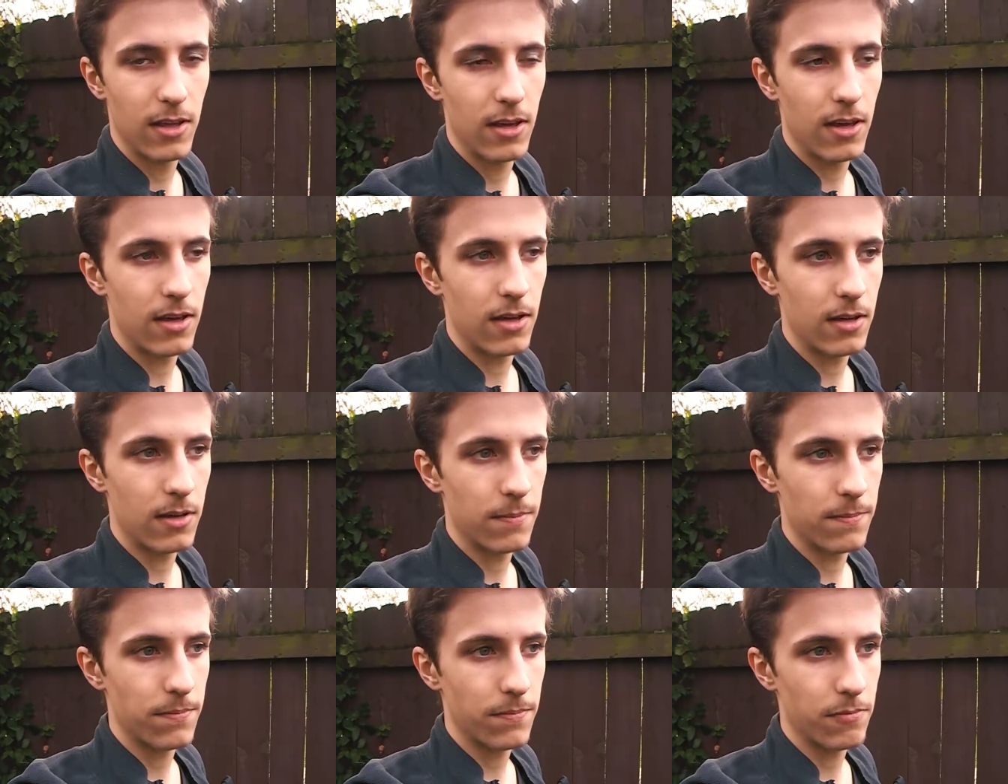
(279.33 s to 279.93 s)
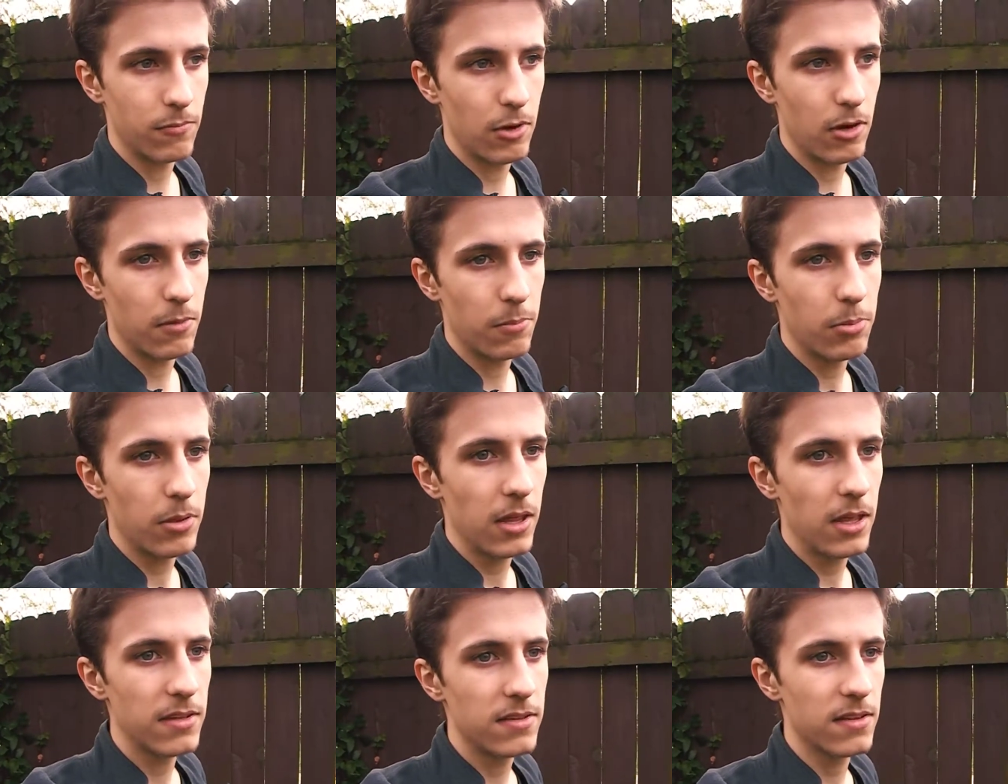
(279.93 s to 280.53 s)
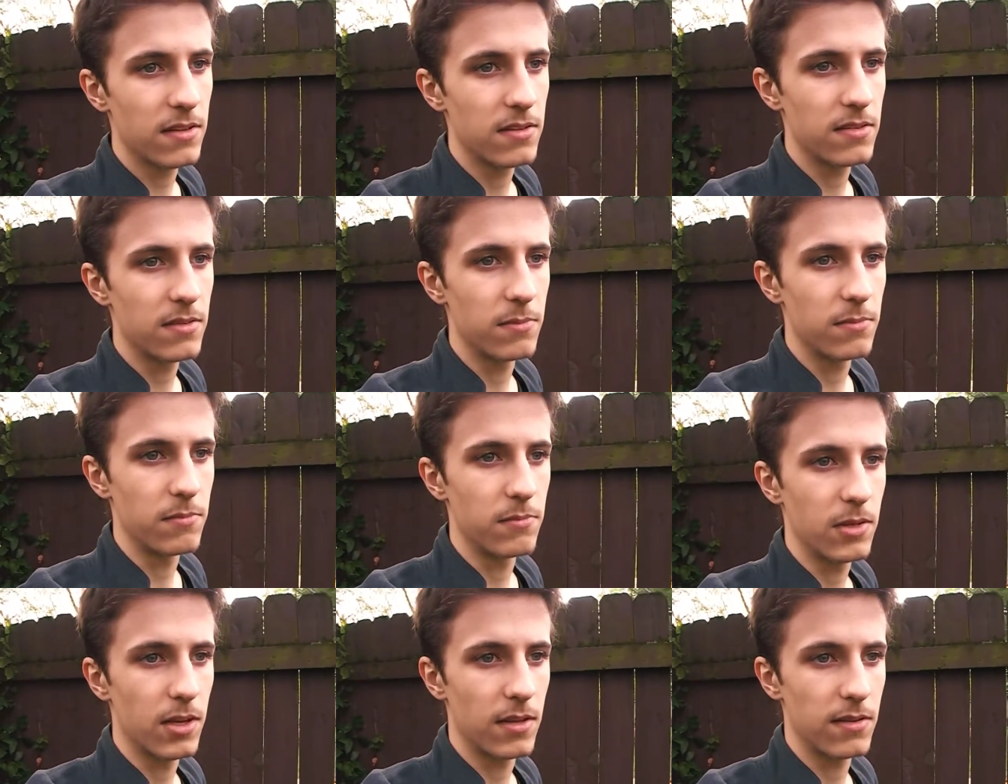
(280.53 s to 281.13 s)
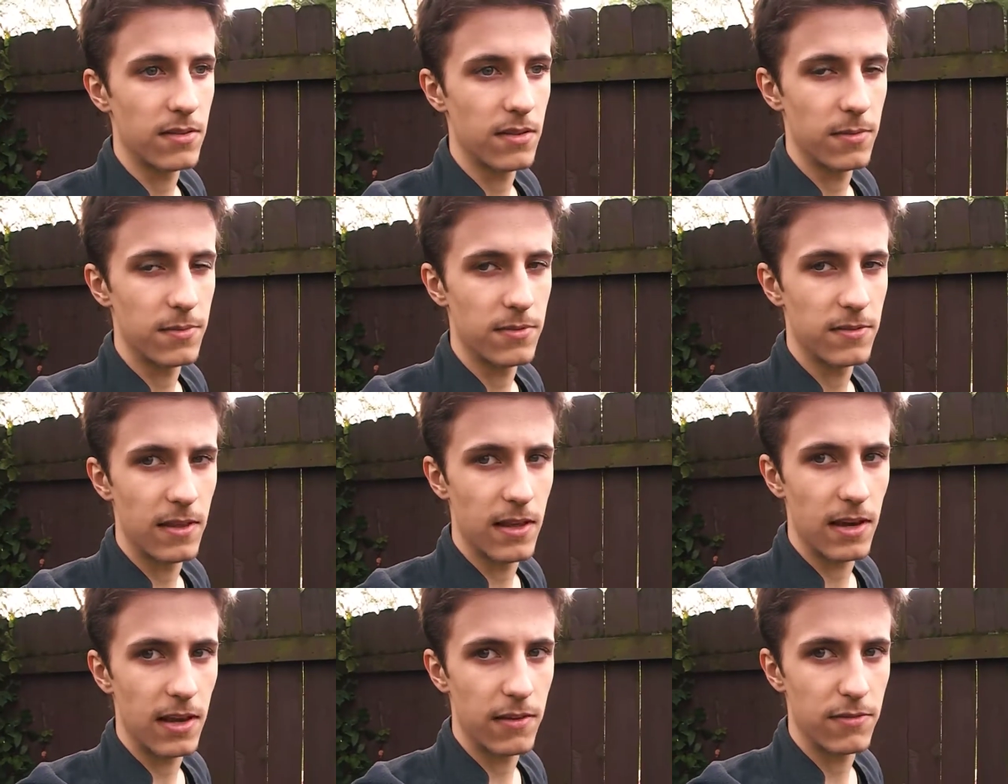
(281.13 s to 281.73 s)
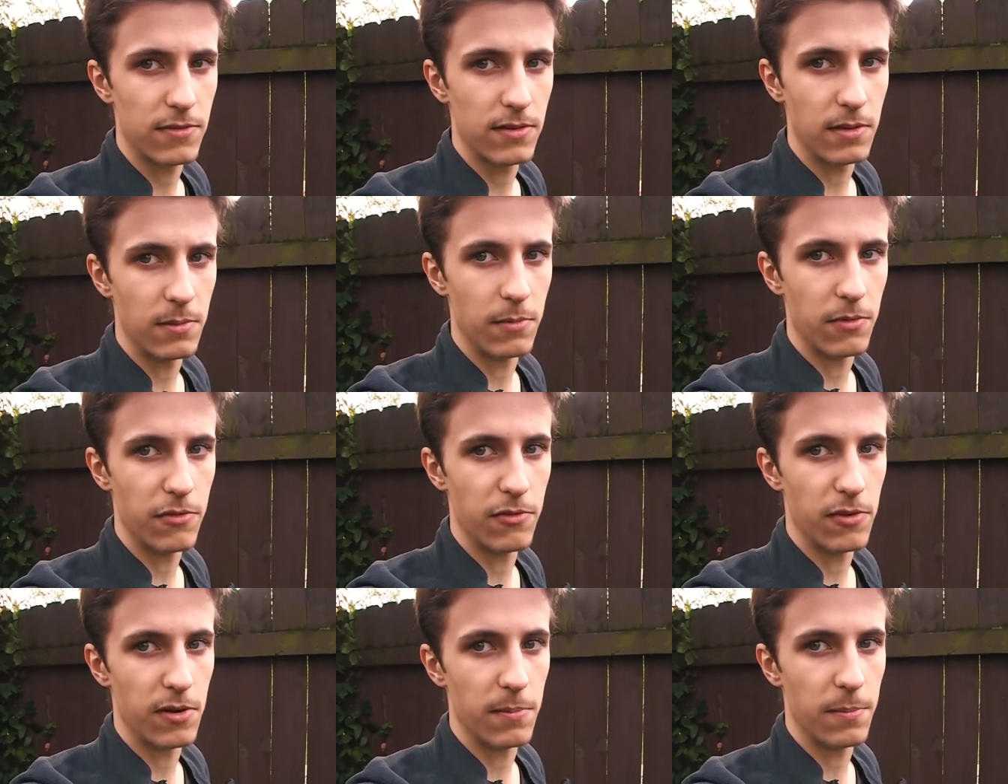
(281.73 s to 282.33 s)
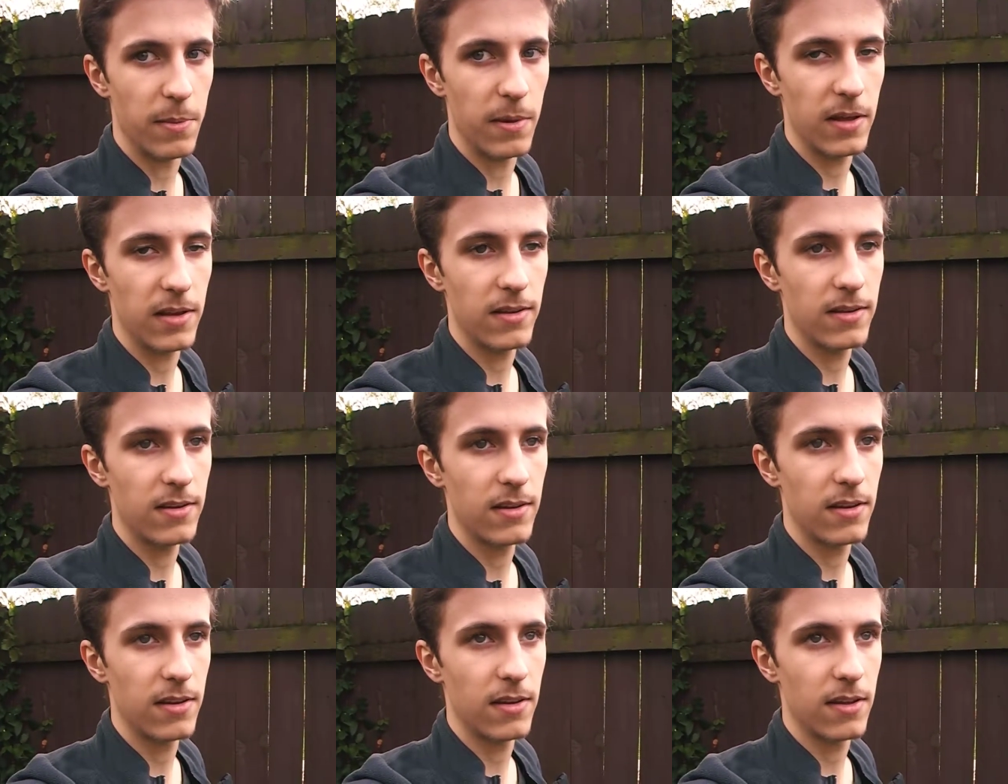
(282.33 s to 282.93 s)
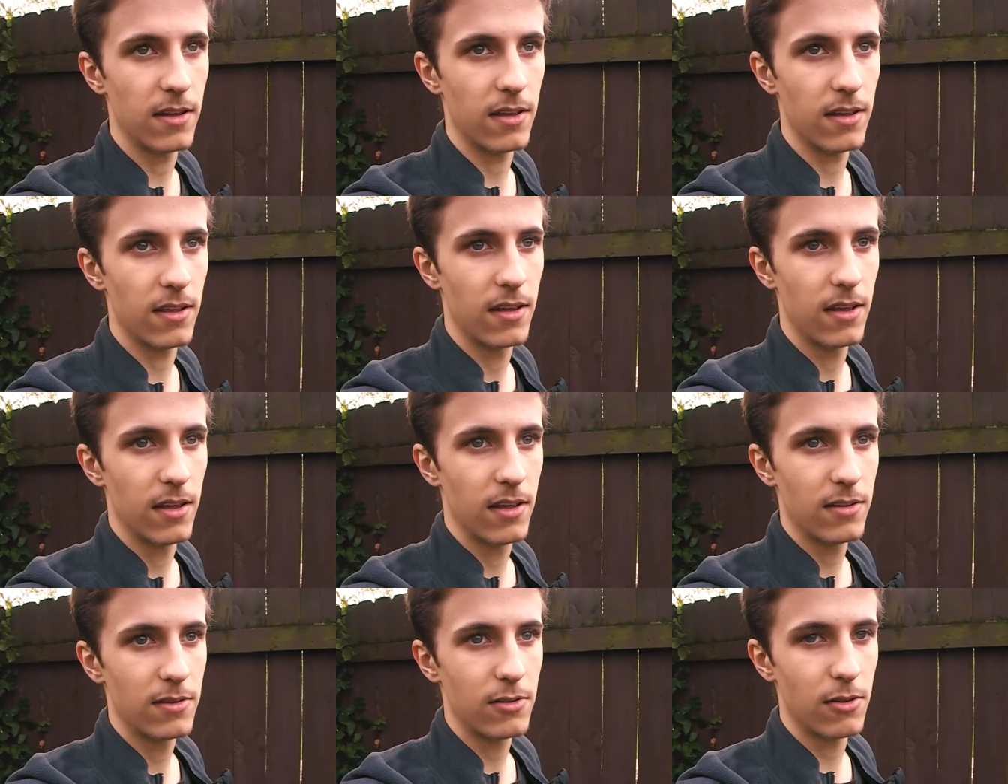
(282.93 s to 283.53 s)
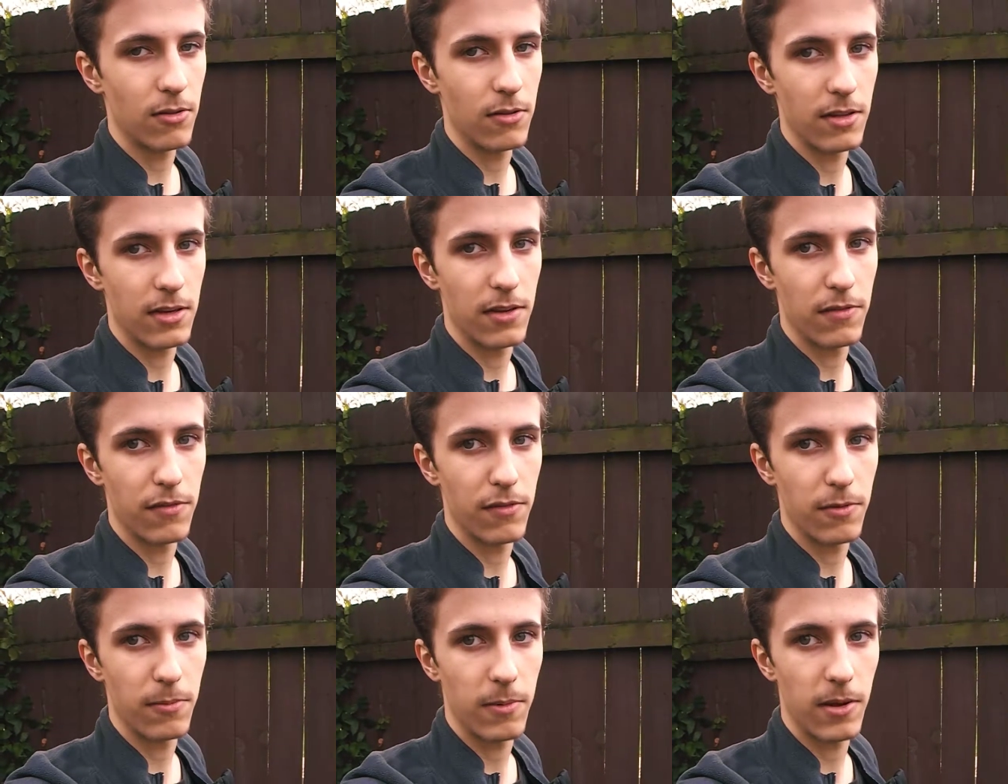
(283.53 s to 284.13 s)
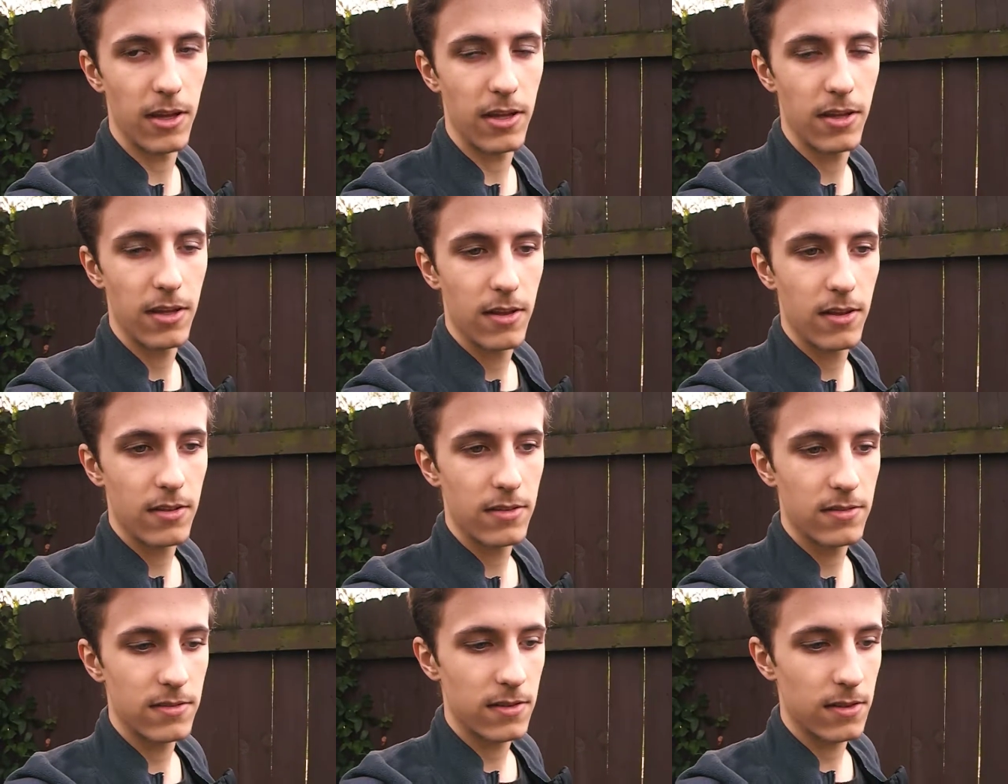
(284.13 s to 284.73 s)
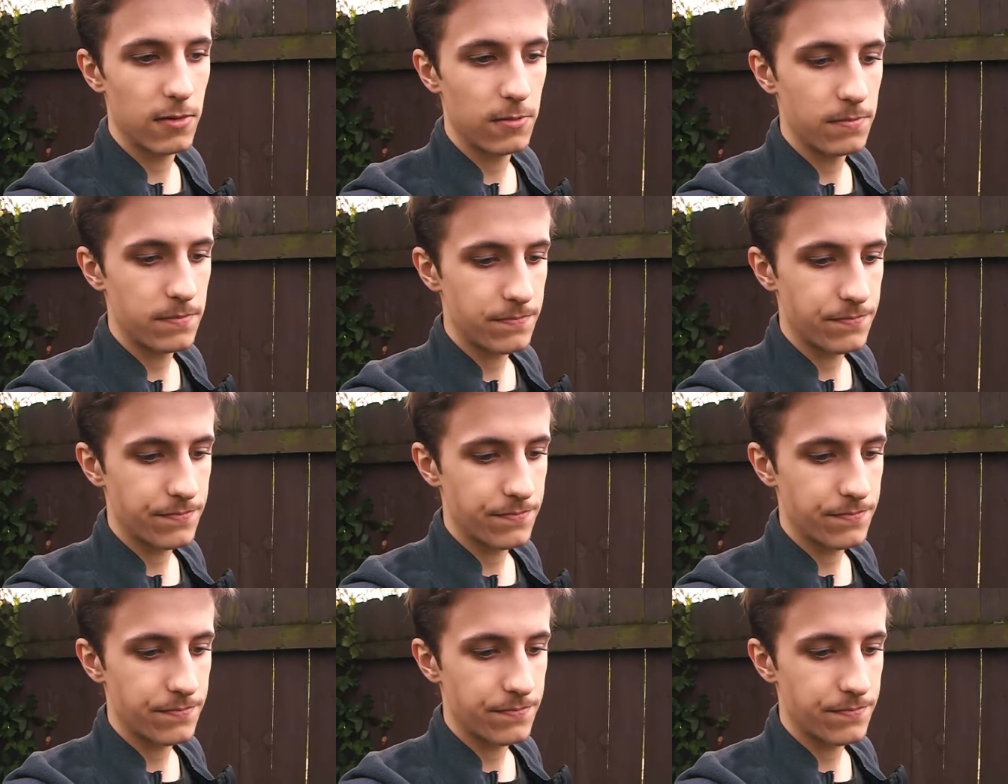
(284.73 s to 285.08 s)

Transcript: Um, well, it plays on some concepts that I've seen before, but in a totally different way. So,